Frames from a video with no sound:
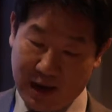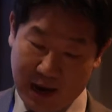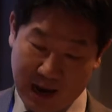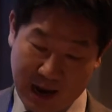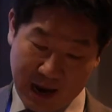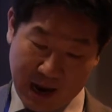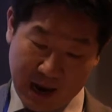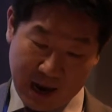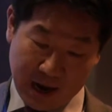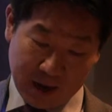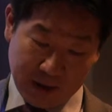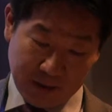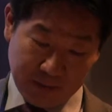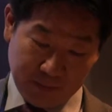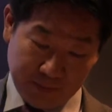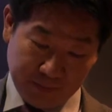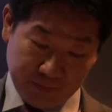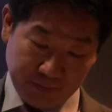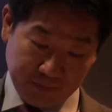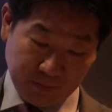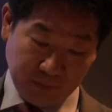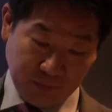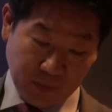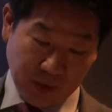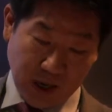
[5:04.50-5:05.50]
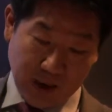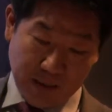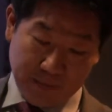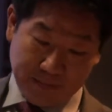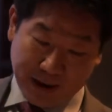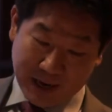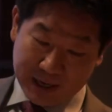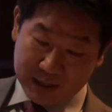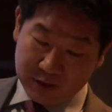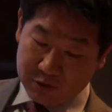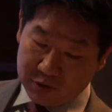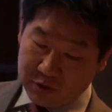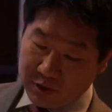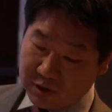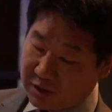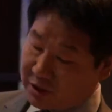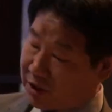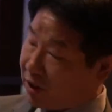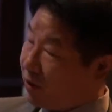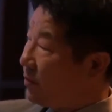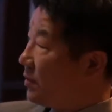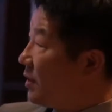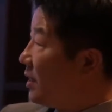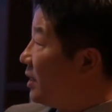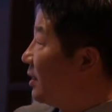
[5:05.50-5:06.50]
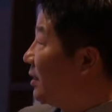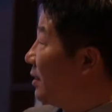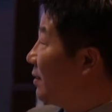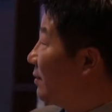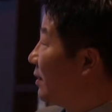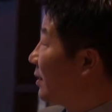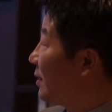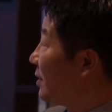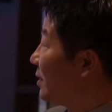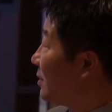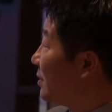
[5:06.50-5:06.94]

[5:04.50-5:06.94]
And by doing so, you know,